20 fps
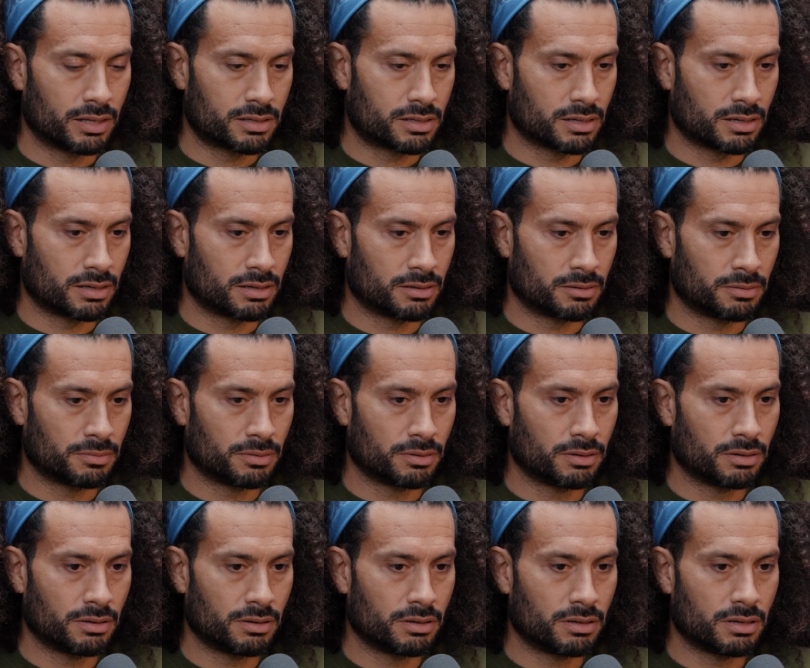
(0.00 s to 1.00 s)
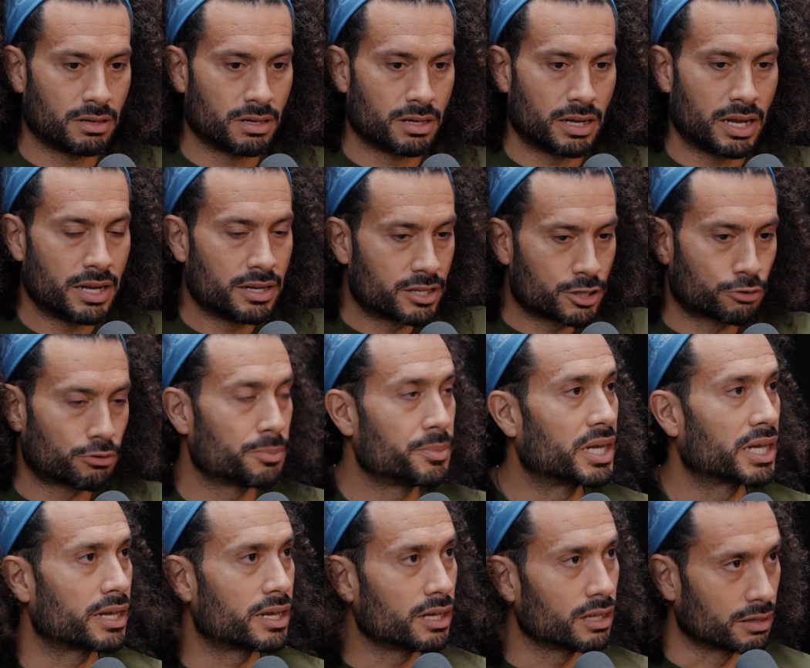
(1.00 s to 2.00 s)
a
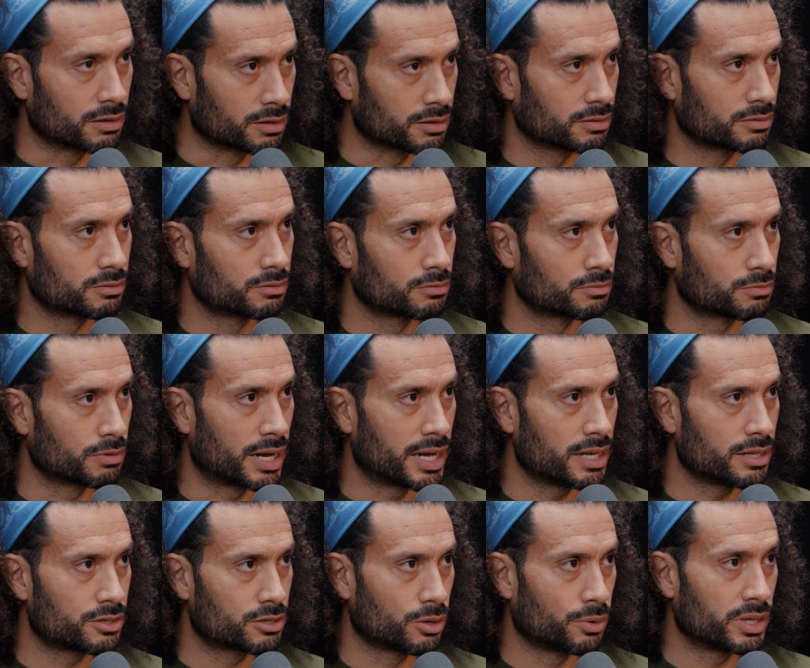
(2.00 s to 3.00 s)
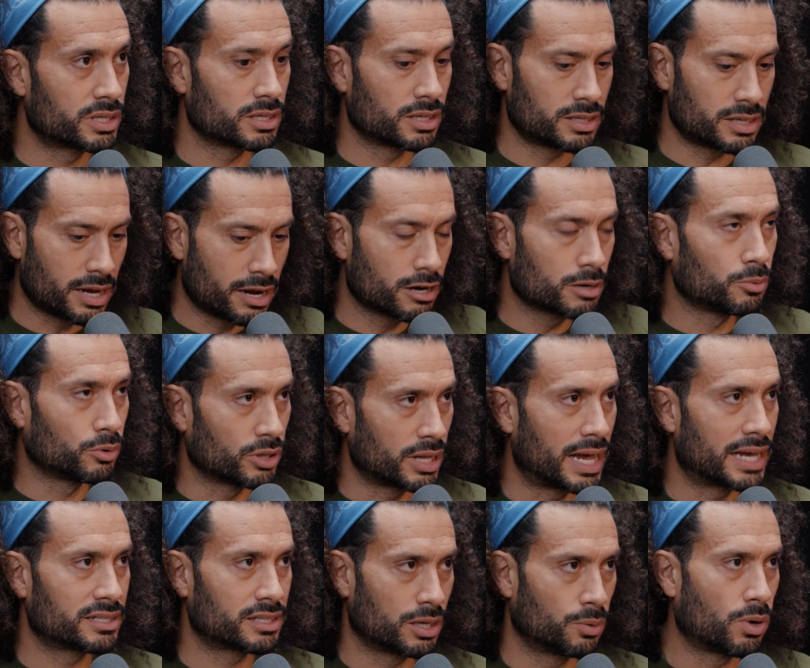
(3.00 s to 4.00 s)
indiscriminate killer, right? So it's a terrible,
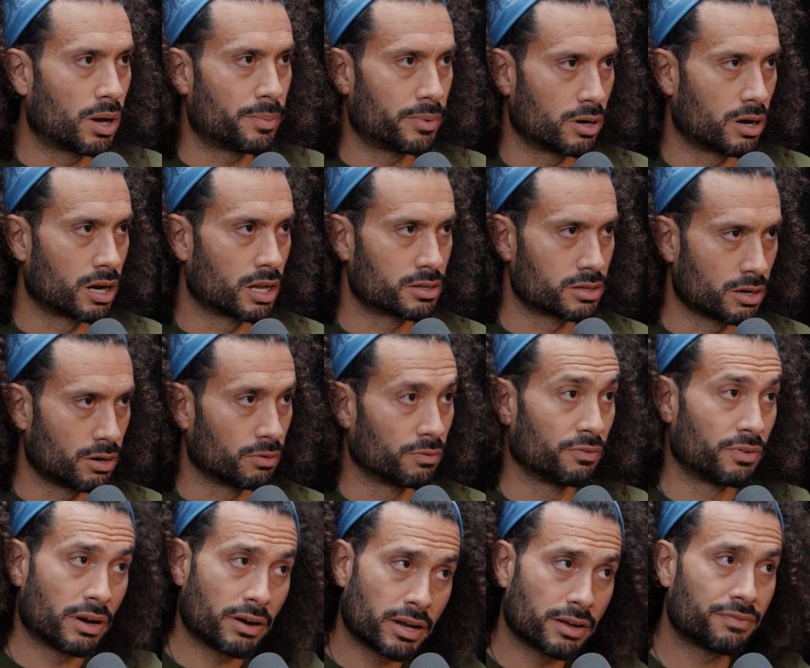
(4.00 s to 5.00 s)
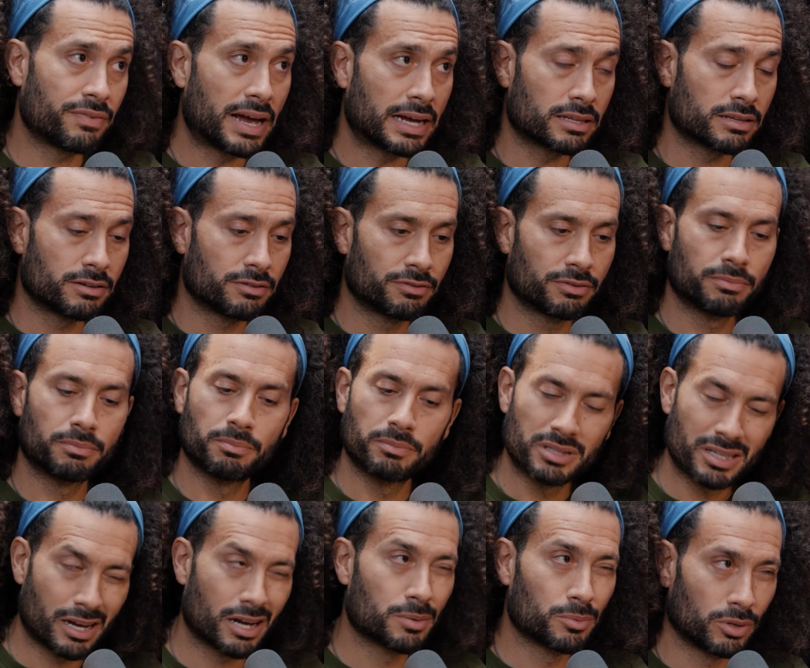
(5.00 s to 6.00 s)
nasty weapon on its own. Very effective,
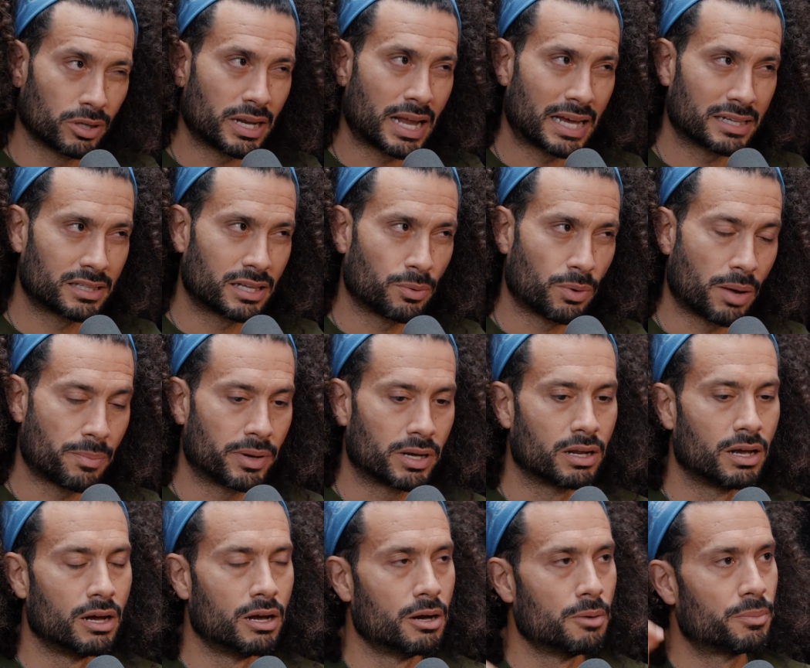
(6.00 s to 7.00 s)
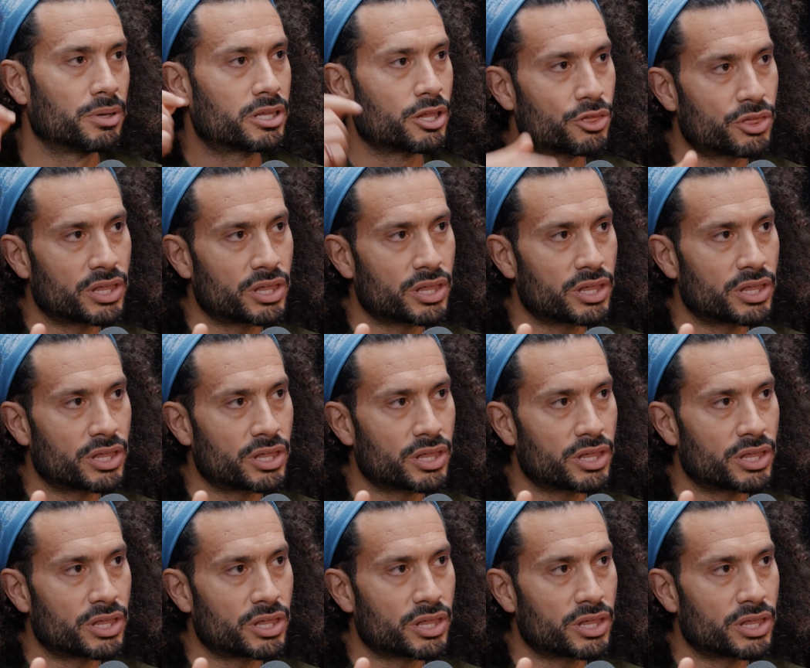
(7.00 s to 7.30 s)
terrible and nasty weapon. But the